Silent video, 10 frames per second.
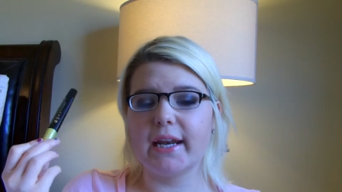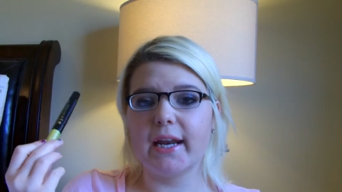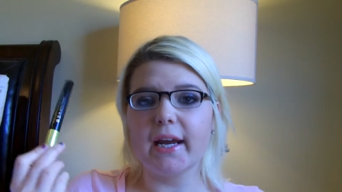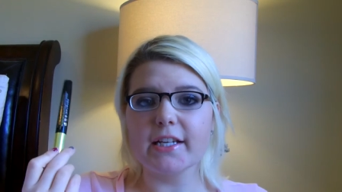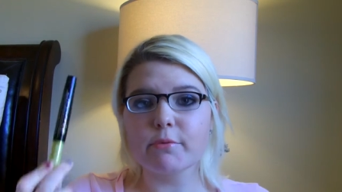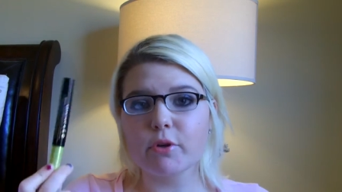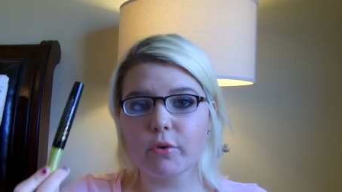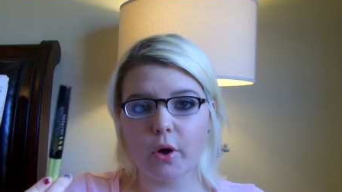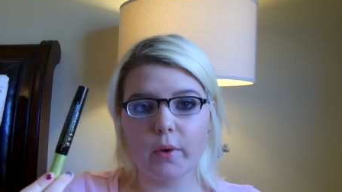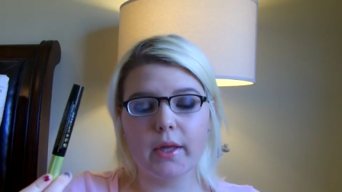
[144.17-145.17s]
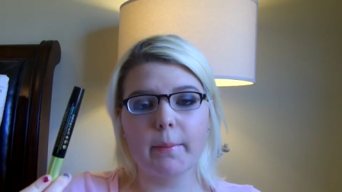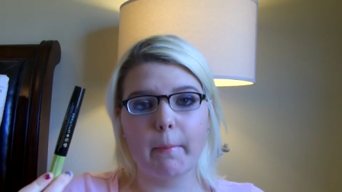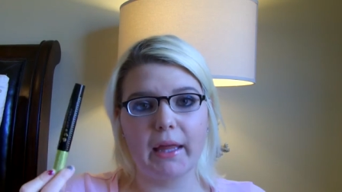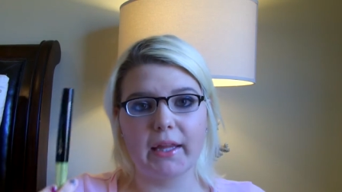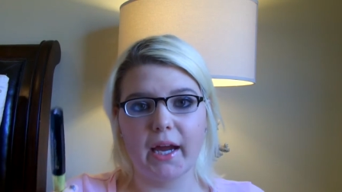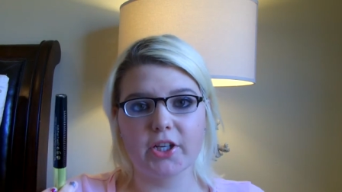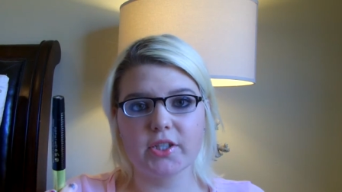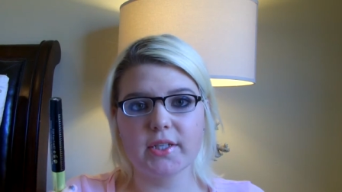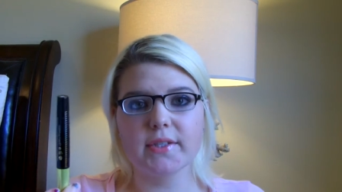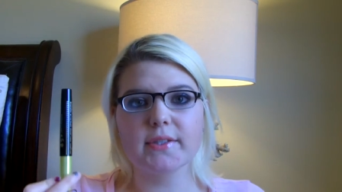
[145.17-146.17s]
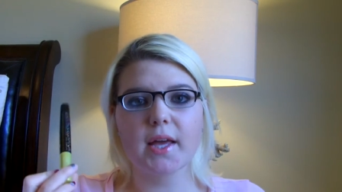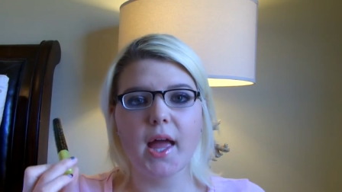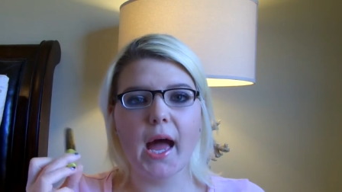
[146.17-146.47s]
And it has been growing my lashes.